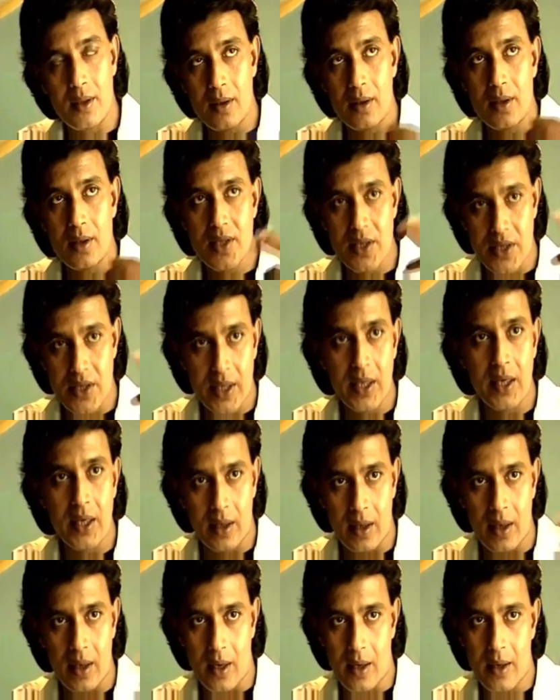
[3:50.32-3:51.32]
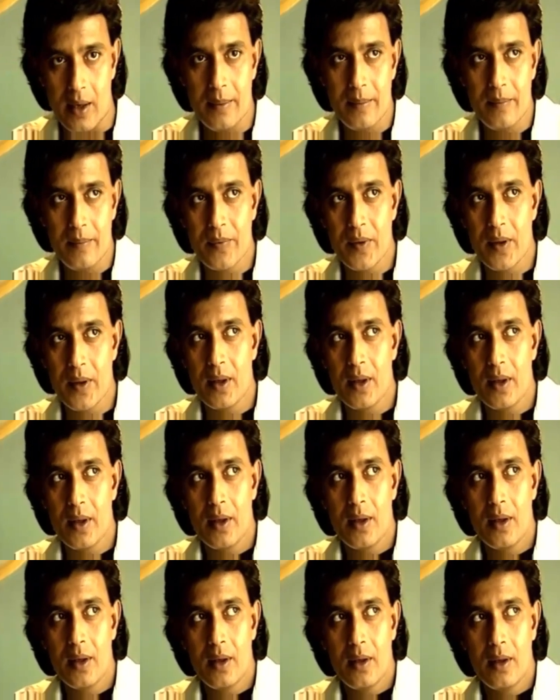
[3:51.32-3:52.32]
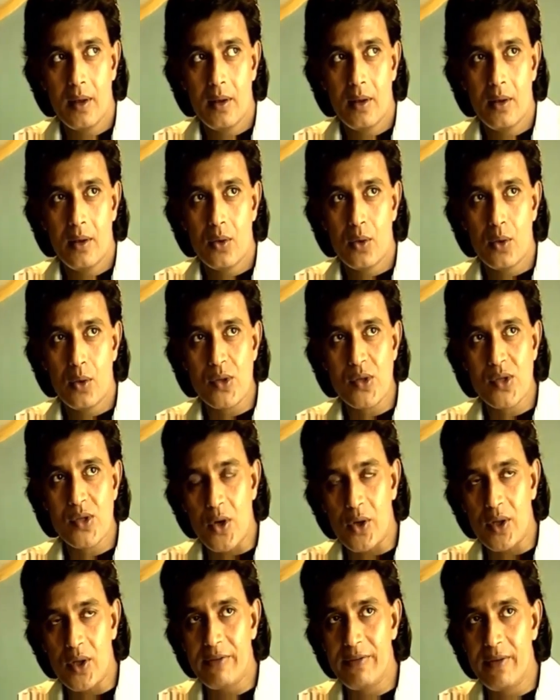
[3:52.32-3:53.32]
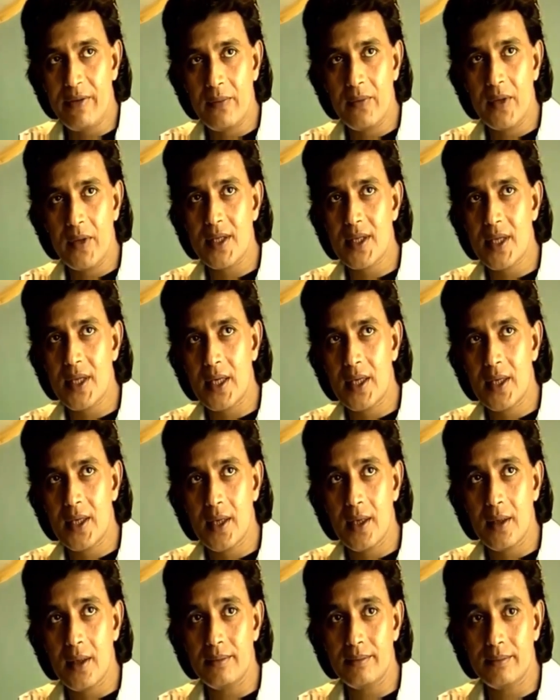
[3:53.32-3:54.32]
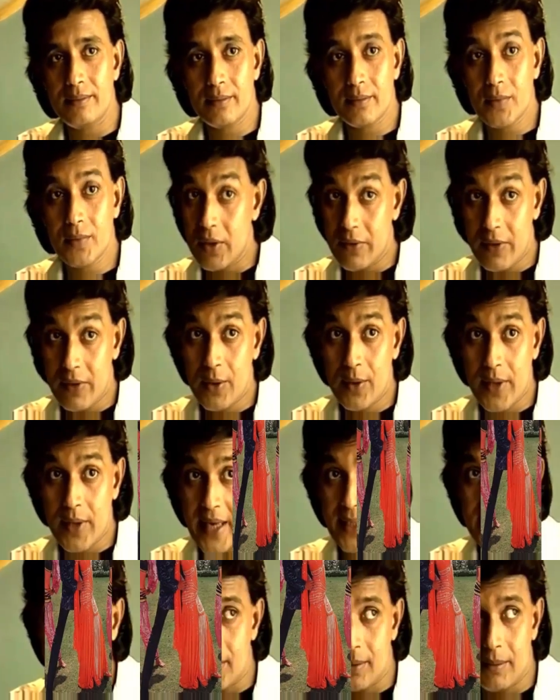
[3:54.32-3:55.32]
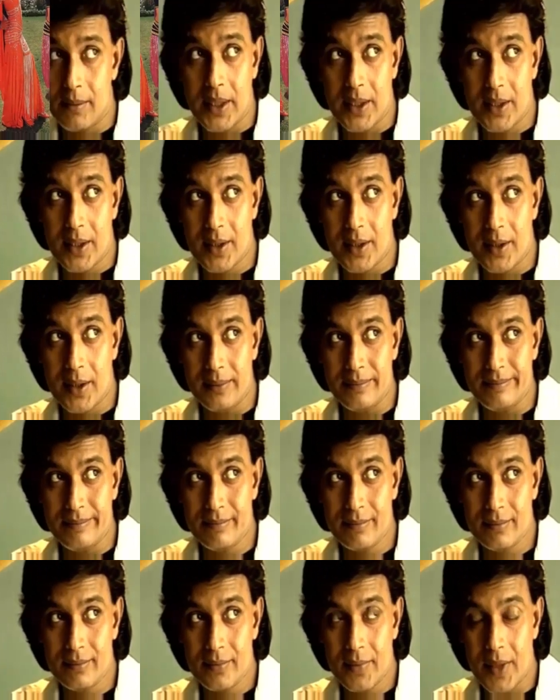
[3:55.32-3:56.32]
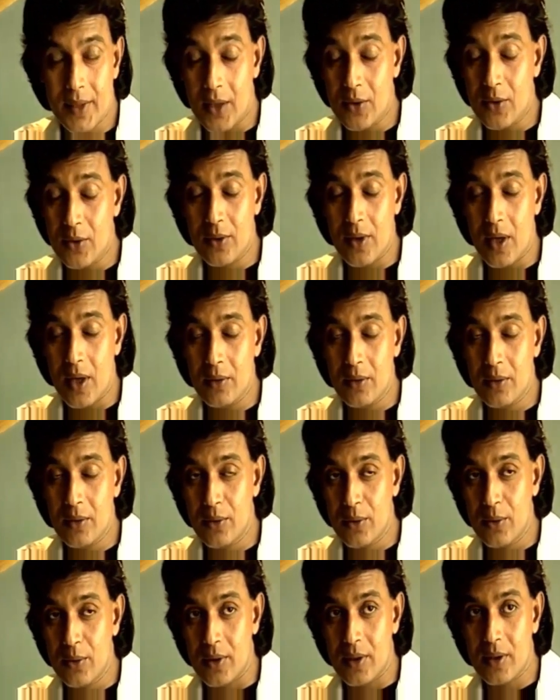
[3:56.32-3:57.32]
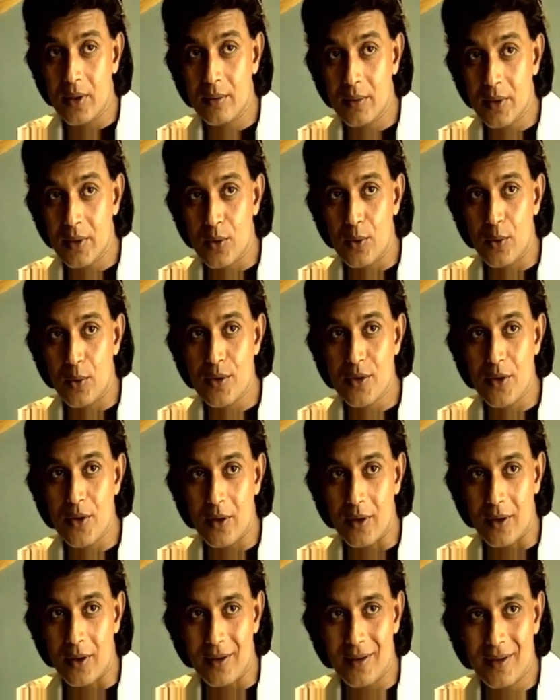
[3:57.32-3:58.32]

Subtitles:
screening here. Those who saw the film, they said, you're a very good actor, but I don't know how you look with clothes on.